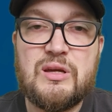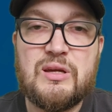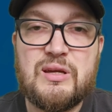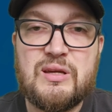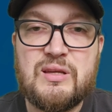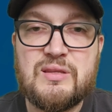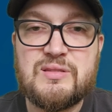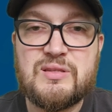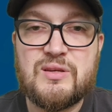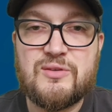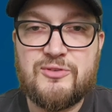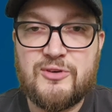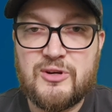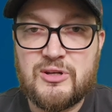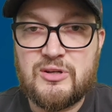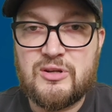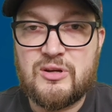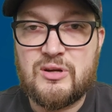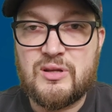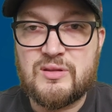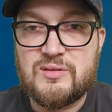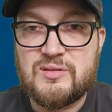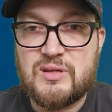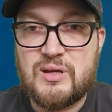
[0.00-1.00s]
It's a fun
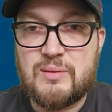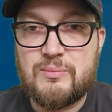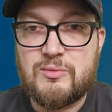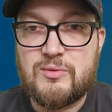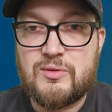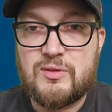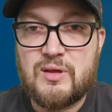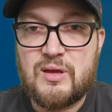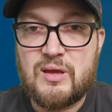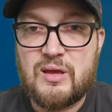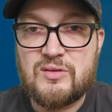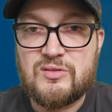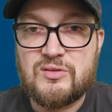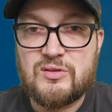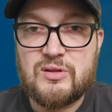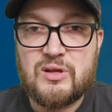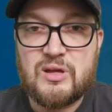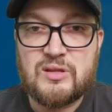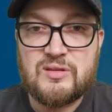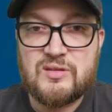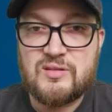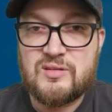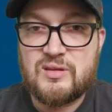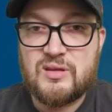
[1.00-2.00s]
concept that has a
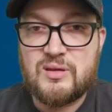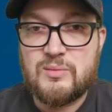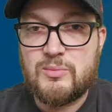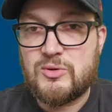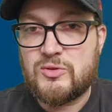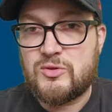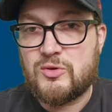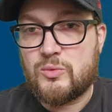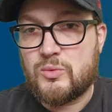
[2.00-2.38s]
lot to say about